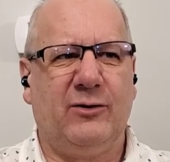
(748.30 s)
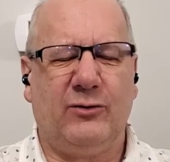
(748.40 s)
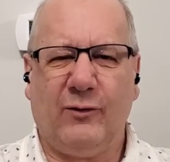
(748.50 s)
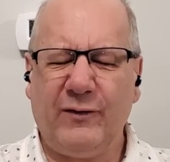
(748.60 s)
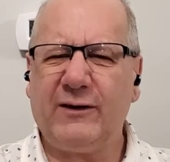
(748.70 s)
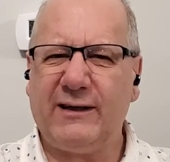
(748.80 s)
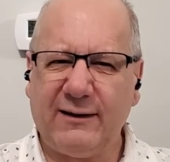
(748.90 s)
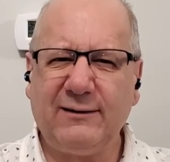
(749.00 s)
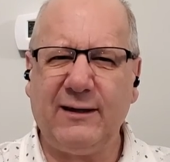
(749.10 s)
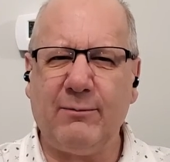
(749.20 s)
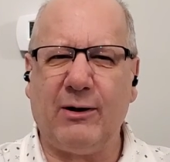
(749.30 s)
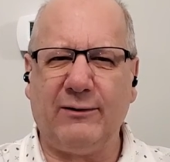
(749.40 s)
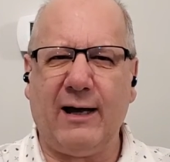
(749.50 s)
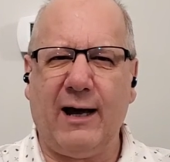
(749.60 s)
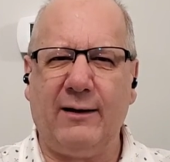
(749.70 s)
Don't feel guilty about
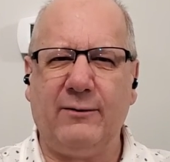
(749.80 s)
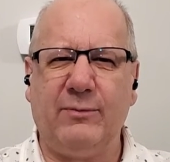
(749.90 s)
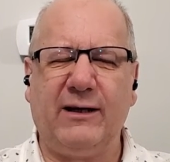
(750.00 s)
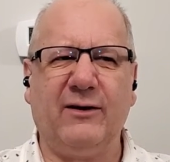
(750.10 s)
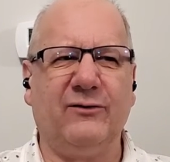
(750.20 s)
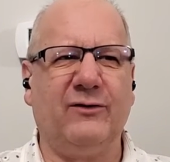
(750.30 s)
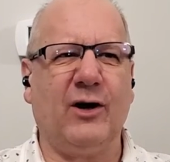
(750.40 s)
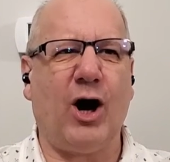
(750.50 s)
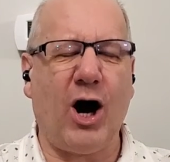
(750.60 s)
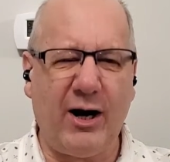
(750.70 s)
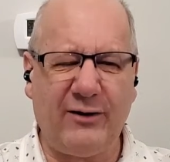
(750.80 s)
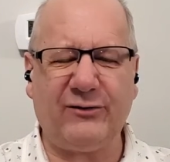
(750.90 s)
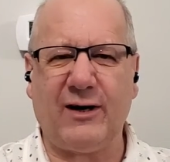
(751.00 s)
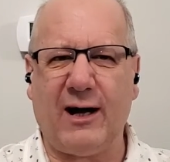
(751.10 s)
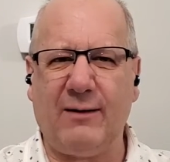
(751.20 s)
that, because the hardest
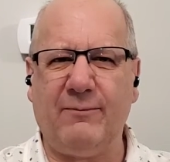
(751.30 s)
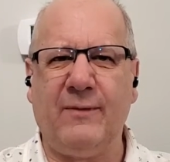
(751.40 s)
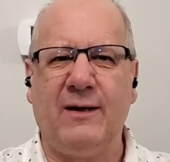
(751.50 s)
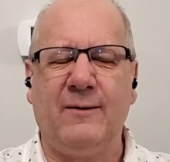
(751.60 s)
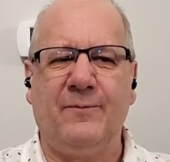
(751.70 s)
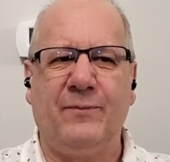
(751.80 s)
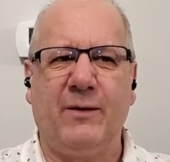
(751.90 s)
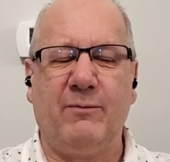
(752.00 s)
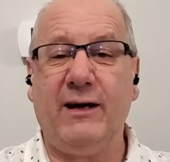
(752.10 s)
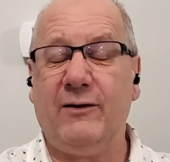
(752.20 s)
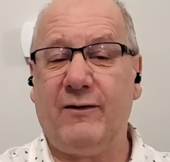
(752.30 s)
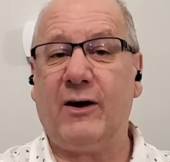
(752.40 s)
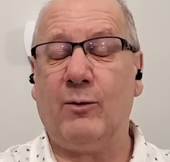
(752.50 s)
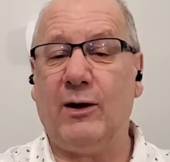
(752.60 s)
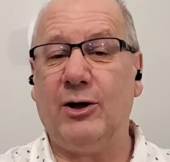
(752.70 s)
time may
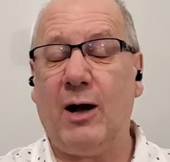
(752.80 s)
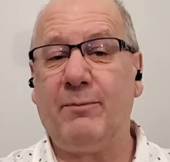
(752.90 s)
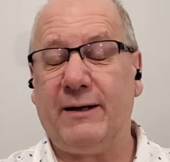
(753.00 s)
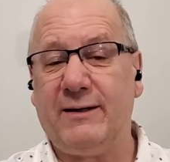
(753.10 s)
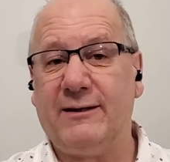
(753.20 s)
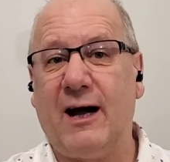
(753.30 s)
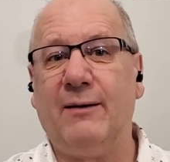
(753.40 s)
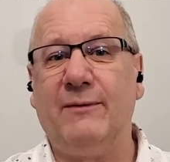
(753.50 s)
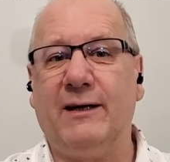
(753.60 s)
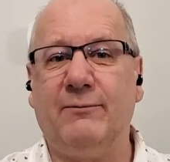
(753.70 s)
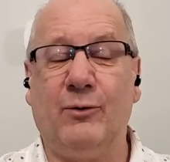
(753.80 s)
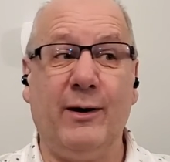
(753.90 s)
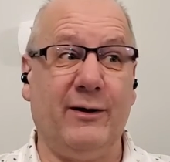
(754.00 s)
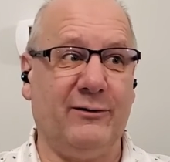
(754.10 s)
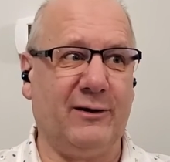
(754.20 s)
very well not be the time that,
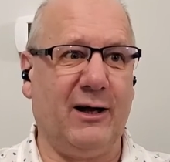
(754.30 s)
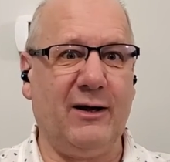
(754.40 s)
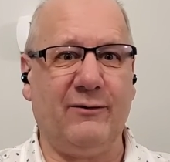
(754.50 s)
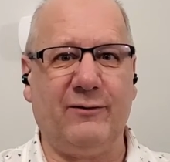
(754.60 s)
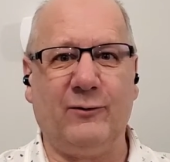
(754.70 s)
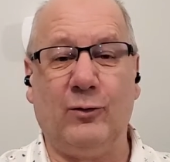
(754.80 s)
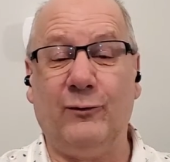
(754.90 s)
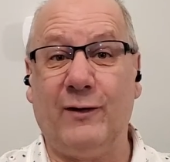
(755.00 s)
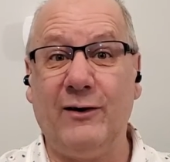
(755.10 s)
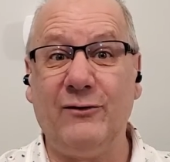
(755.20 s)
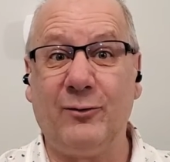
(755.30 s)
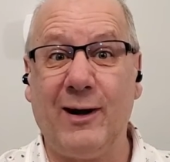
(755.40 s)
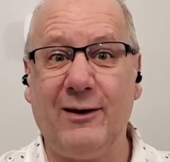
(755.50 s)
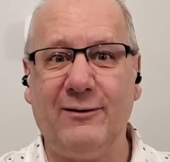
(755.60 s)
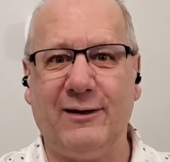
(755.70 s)
boy, there's a lot of old friends
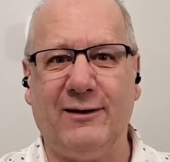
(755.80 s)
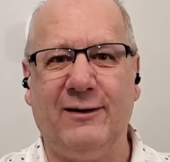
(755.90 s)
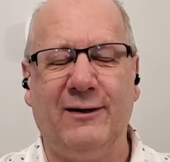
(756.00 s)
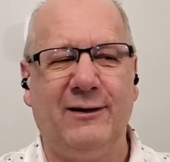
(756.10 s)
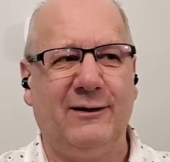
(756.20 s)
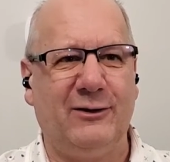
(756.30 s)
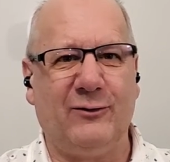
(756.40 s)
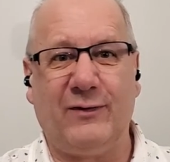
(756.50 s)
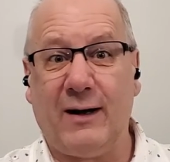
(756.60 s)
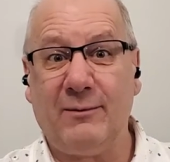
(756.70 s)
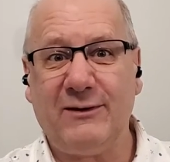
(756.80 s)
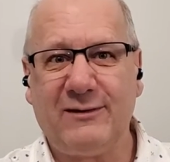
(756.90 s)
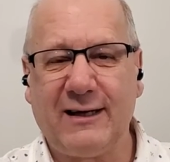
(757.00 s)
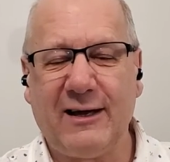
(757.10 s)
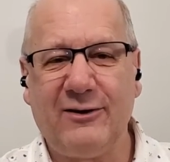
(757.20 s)
around and your family's
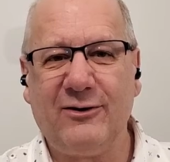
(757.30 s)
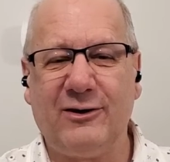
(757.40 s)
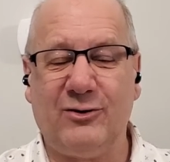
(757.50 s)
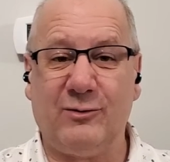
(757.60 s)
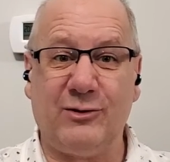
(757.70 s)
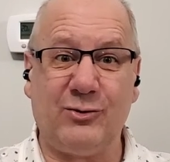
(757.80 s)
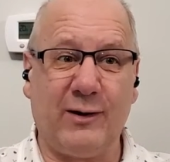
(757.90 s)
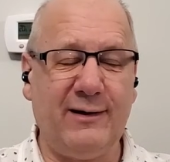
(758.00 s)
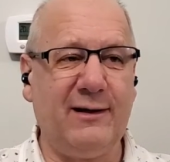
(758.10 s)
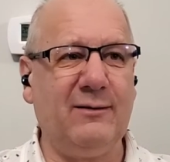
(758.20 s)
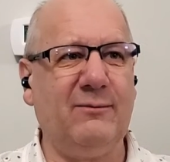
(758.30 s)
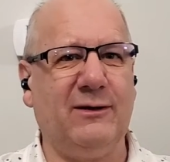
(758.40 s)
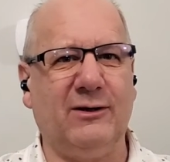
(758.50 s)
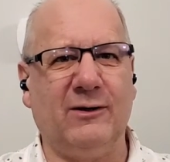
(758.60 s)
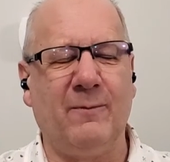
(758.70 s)
together and you enjoy them, and